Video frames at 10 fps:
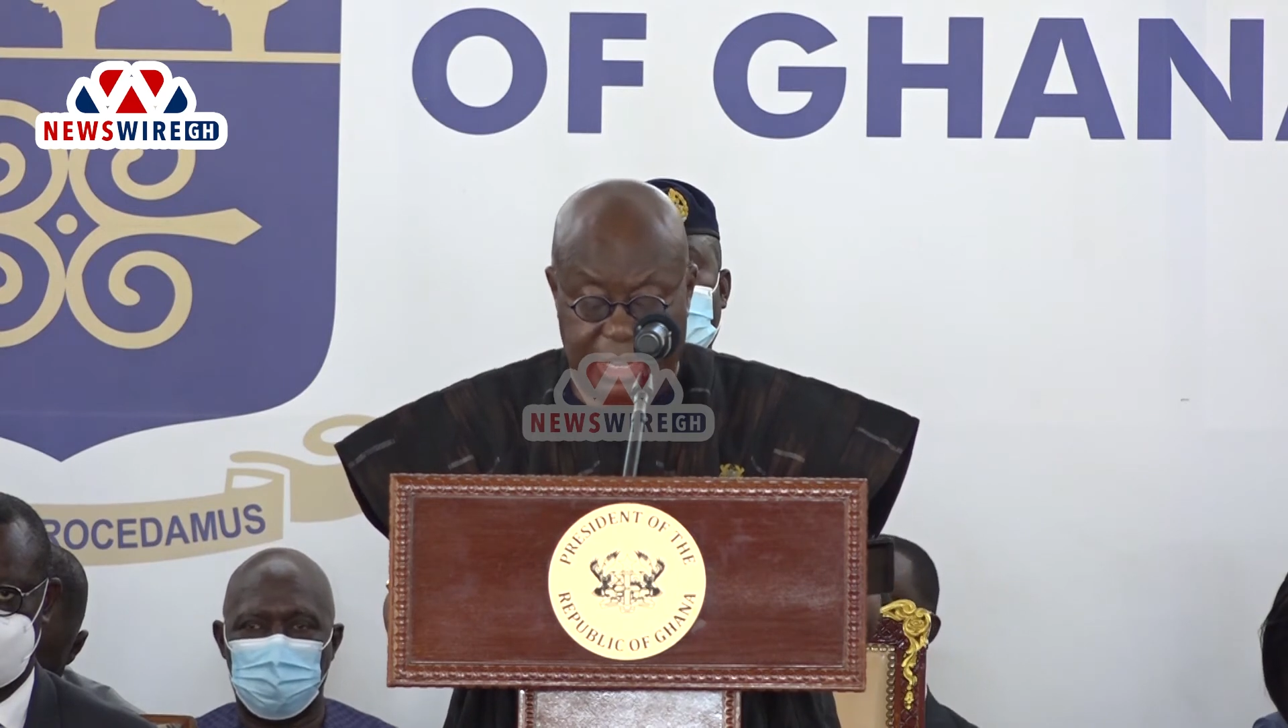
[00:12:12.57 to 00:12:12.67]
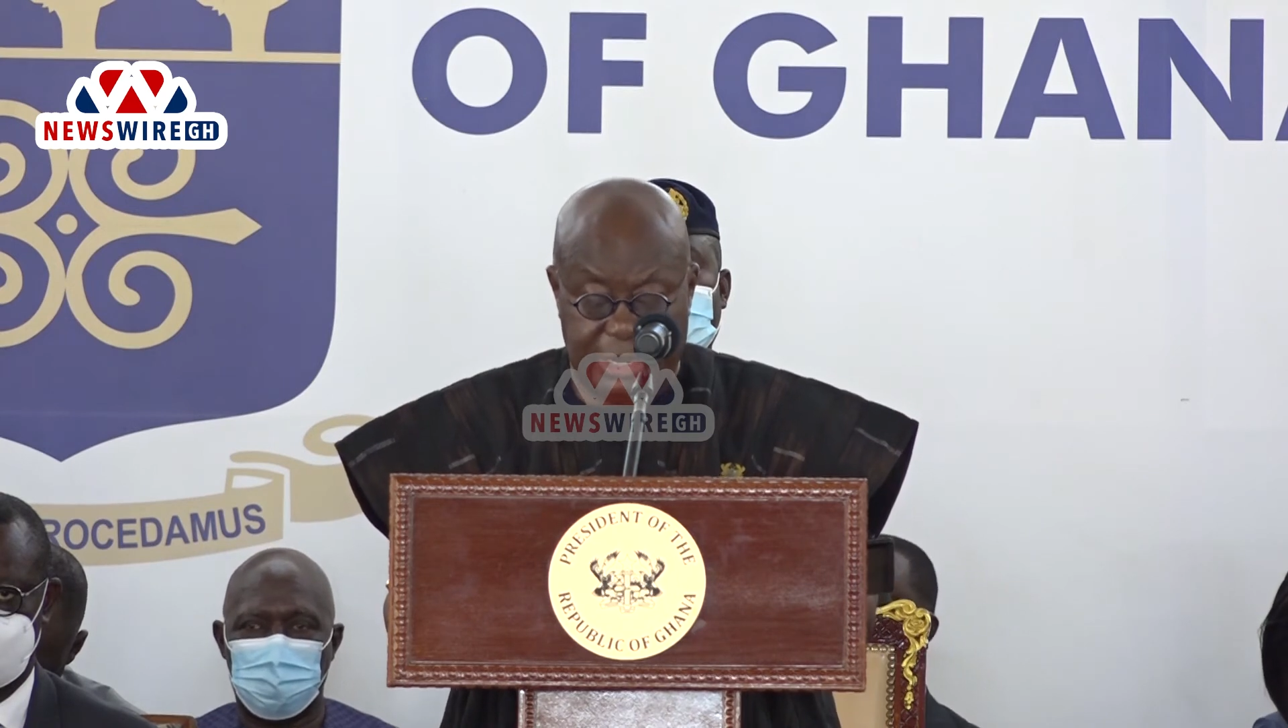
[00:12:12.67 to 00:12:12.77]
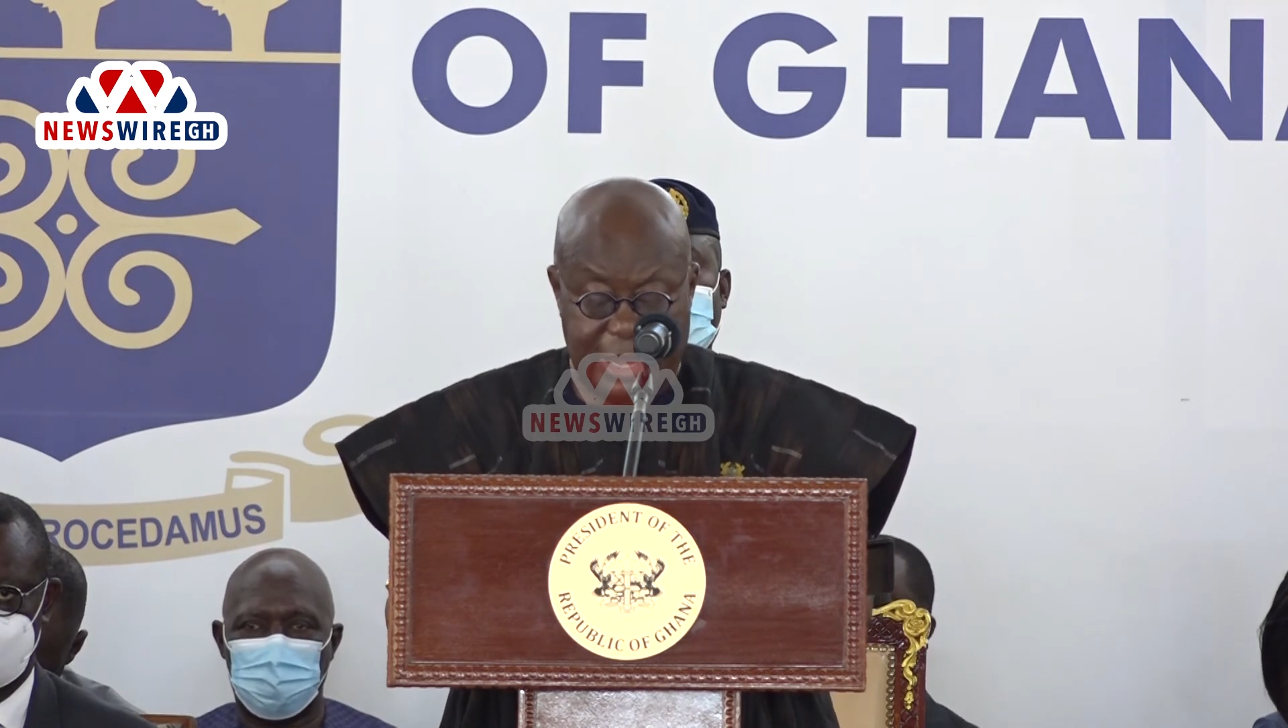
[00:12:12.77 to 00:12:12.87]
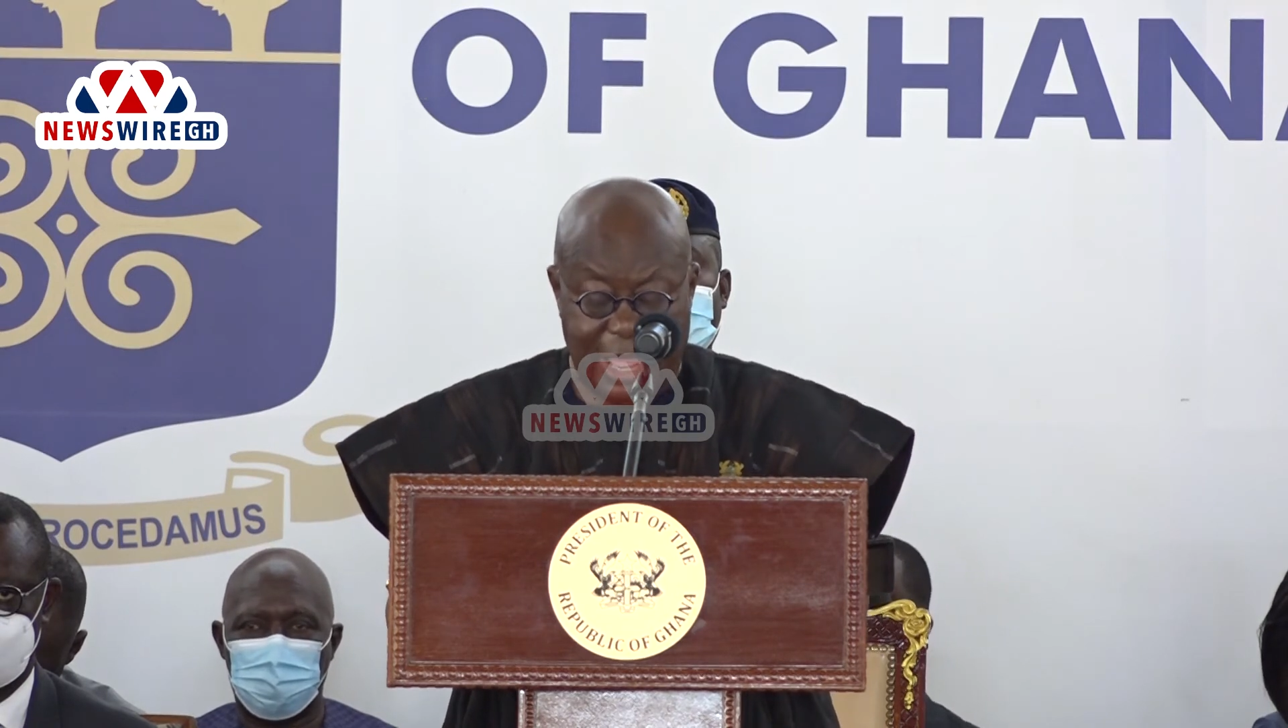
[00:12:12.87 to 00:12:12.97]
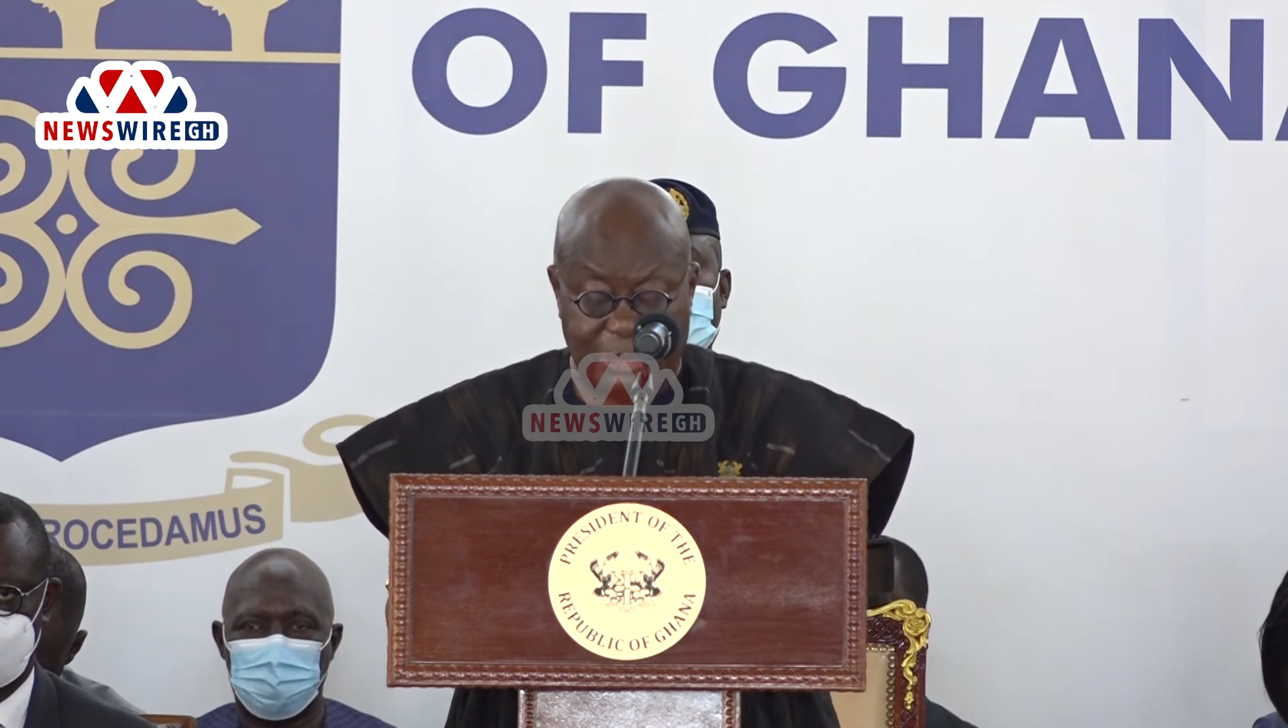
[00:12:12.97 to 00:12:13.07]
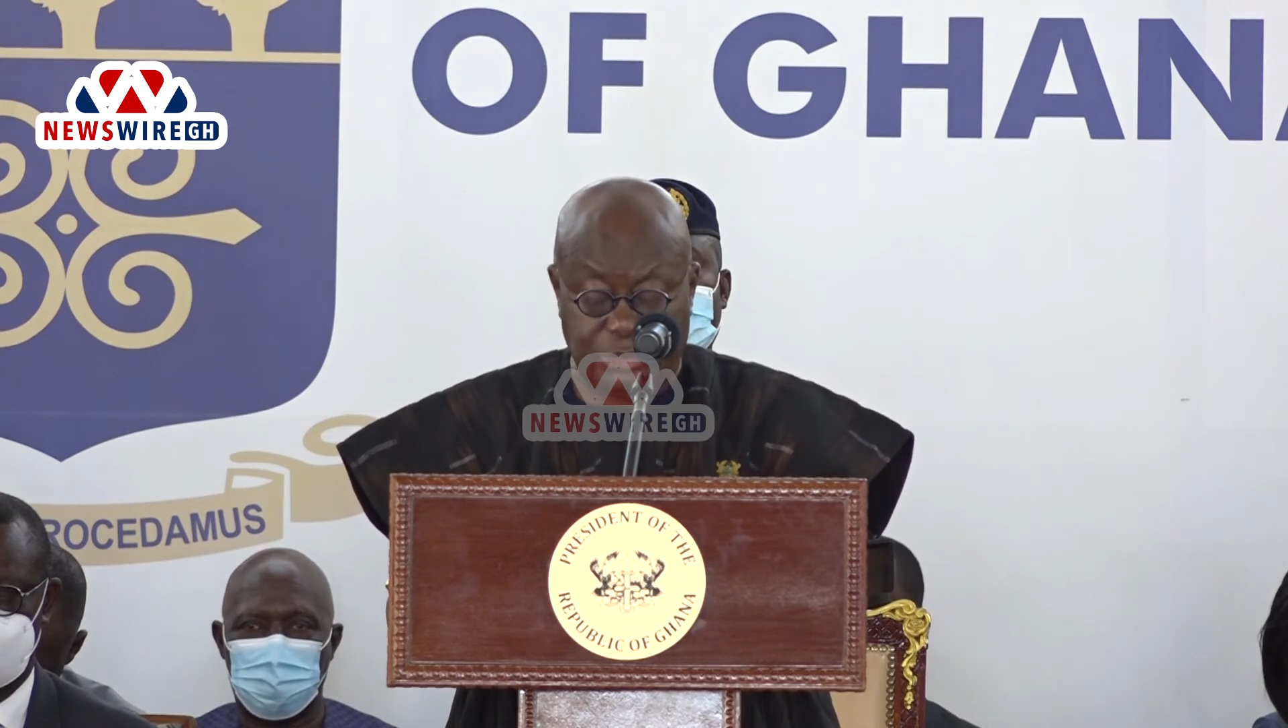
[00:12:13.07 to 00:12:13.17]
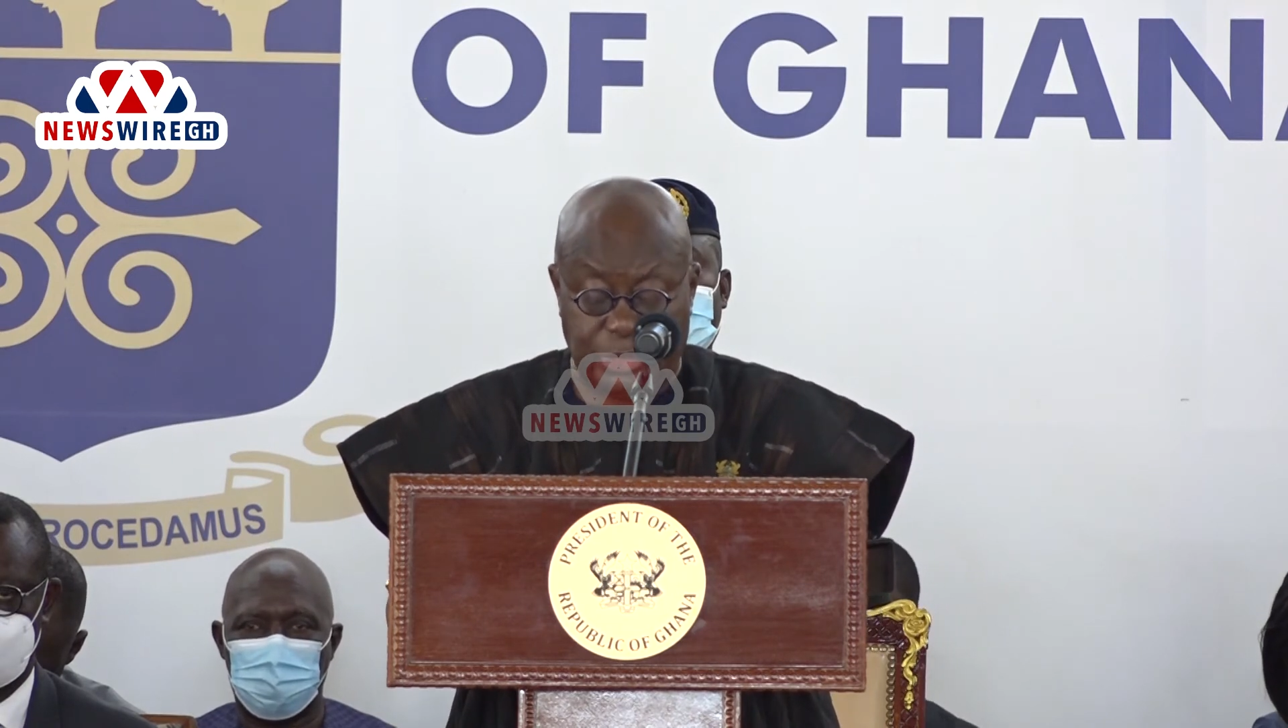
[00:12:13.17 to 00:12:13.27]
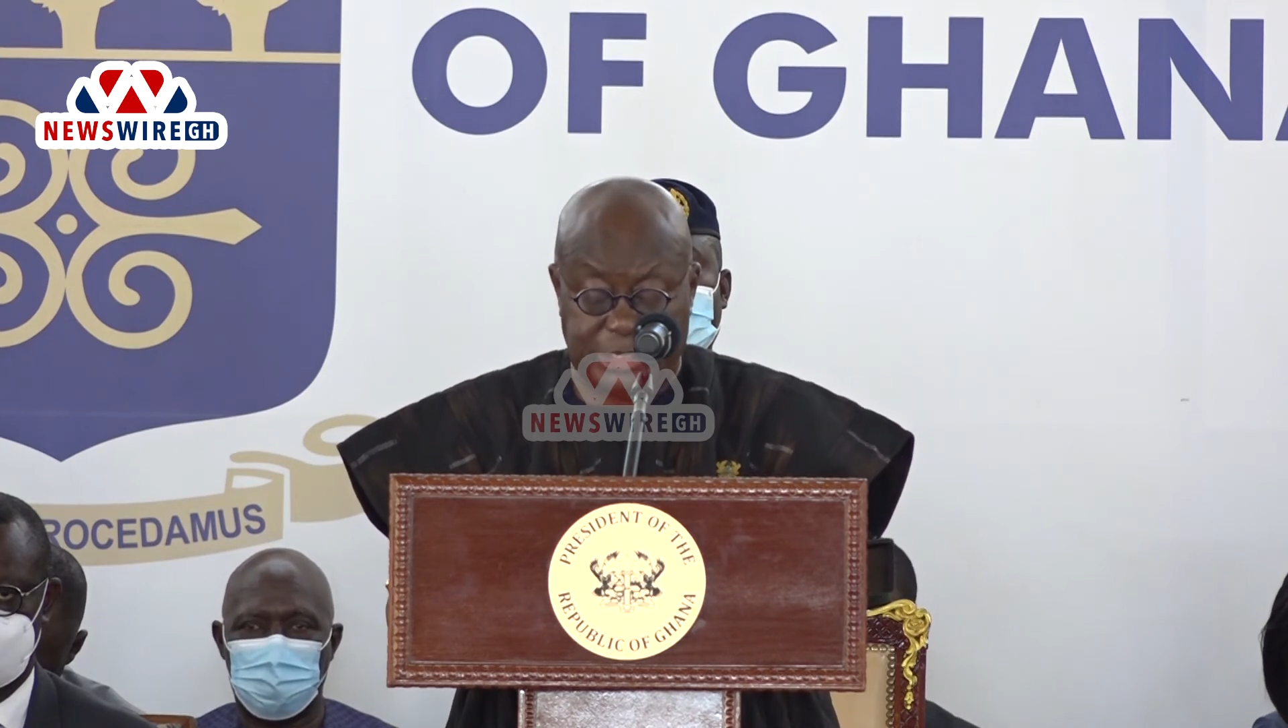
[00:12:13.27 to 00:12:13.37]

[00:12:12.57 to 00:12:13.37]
now to